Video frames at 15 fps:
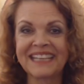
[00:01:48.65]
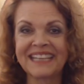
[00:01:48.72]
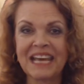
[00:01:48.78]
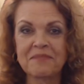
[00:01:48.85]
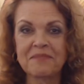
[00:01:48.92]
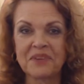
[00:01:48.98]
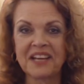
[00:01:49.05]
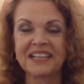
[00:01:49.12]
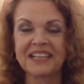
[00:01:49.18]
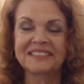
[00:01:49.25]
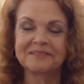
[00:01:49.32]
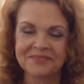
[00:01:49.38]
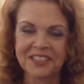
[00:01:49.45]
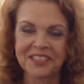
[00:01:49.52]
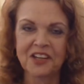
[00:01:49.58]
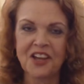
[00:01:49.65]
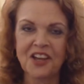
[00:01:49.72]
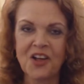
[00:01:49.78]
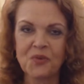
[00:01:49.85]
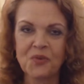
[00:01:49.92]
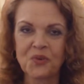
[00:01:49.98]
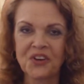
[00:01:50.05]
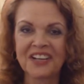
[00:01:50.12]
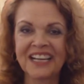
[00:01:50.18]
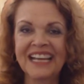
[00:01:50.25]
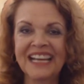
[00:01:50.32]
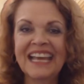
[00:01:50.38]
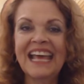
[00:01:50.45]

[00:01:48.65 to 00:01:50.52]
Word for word: that, but it'll all work.